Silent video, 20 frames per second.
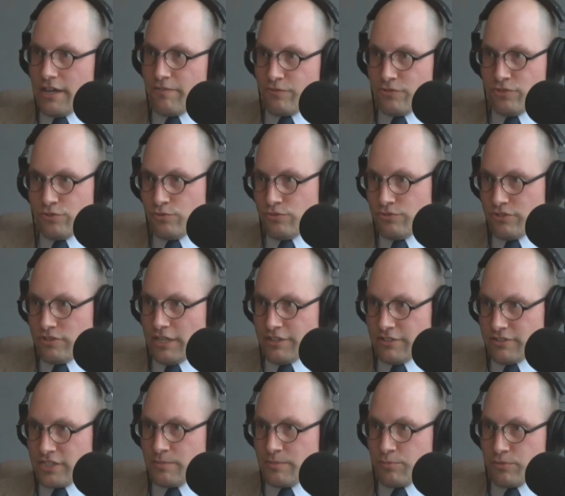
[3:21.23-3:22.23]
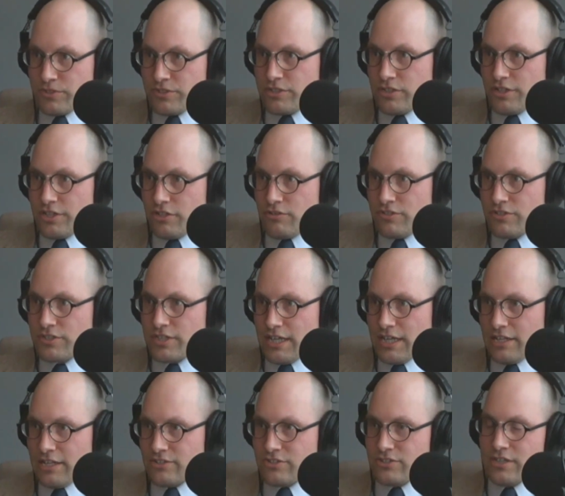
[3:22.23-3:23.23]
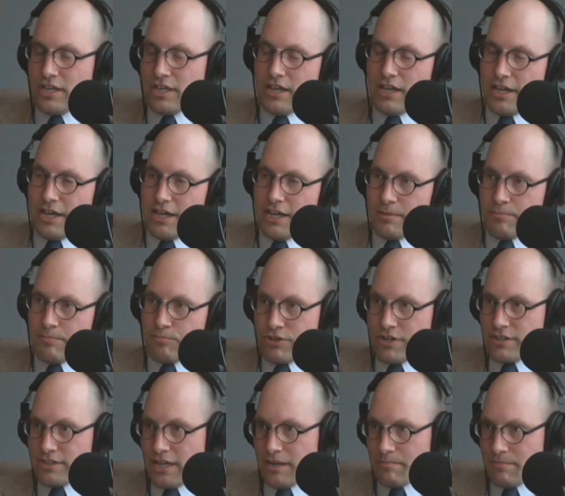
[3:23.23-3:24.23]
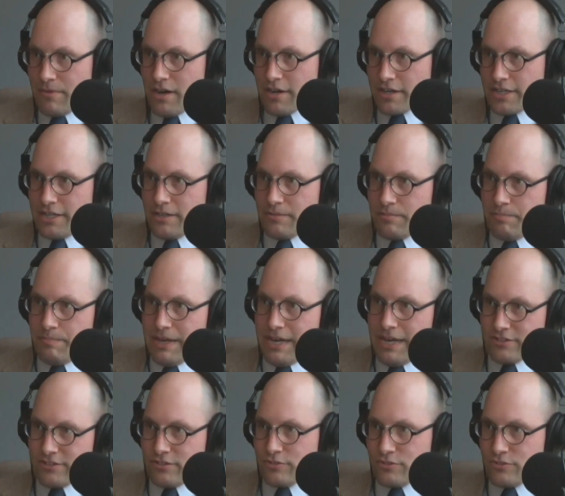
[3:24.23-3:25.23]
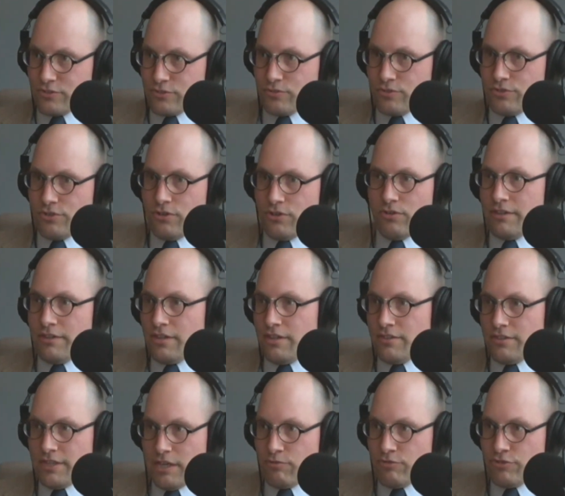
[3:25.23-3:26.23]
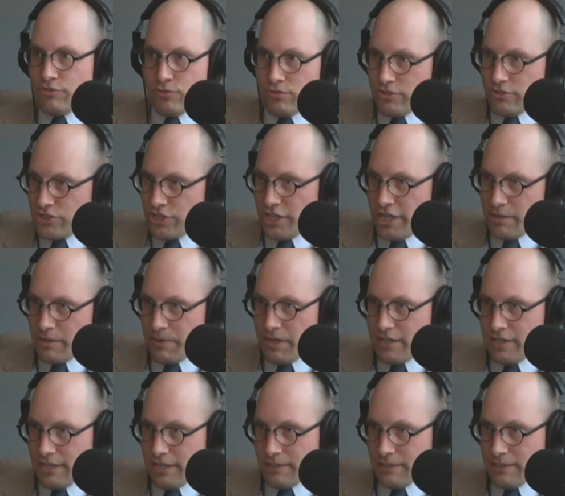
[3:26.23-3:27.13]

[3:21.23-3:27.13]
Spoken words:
and do a simple study or a sketch, and then bring that maquette back to the studio, and then they would do the giant painting.